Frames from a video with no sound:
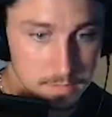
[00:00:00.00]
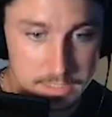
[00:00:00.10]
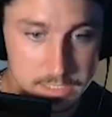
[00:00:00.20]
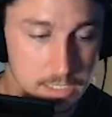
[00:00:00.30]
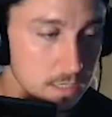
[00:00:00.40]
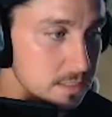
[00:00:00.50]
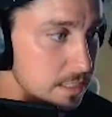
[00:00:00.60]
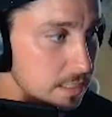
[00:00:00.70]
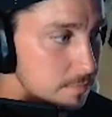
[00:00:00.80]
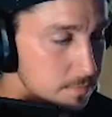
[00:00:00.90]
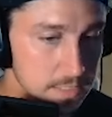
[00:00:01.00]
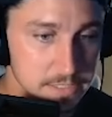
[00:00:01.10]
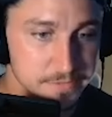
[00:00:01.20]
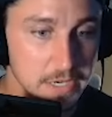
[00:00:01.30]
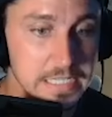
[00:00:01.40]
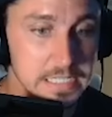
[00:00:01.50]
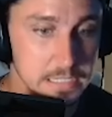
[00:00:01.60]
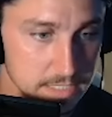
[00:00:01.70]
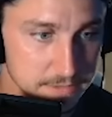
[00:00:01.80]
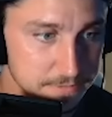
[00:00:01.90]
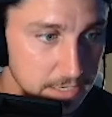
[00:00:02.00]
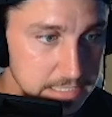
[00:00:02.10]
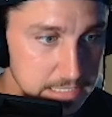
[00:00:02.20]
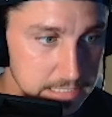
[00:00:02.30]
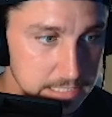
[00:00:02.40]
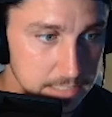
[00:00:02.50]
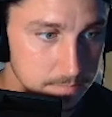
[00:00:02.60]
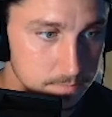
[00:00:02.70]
This young team is feisty. It's a feisty team.